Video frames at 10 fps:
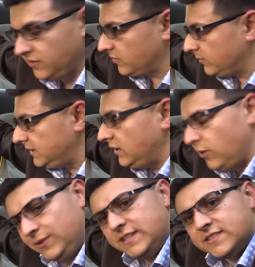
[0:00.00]
They're really
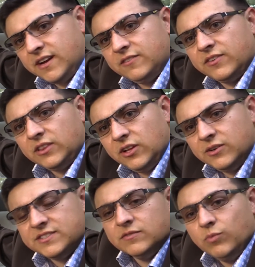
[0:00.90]
only designed for the
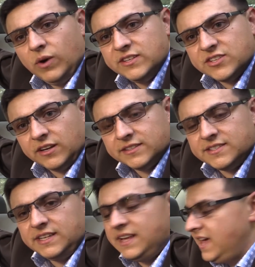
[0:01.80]
loads of one child
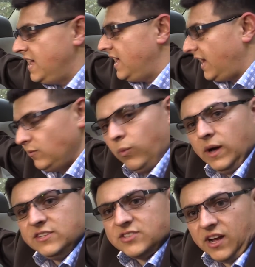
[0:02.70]
seat, and
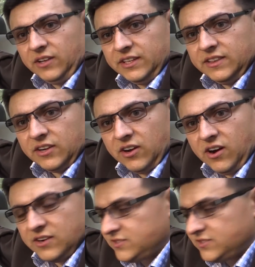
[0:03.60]
one child in the car.